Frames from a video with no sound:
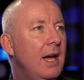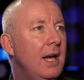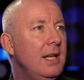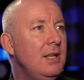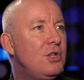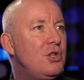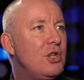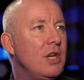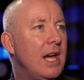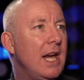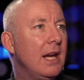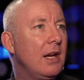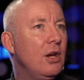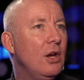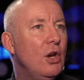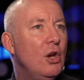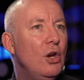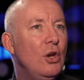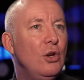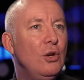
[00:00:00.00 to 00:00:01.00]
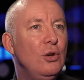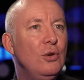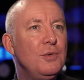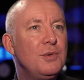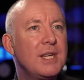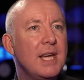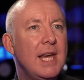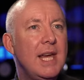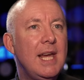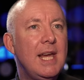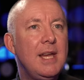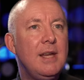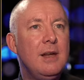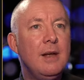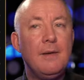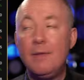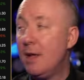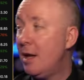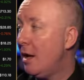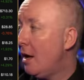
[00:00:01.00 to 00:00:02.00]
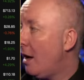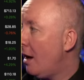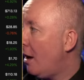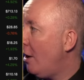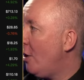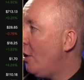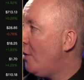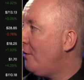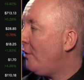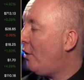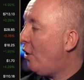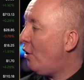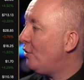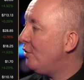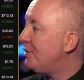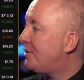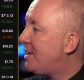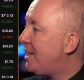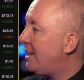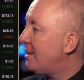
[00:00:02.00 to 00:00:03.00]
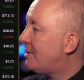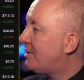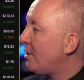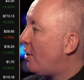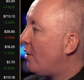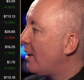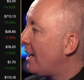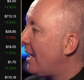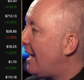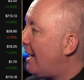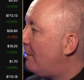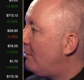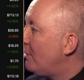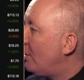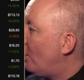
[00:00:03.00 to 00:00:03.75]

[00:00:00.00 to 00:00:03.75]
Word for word: and check who's in. Over on TikTok, how are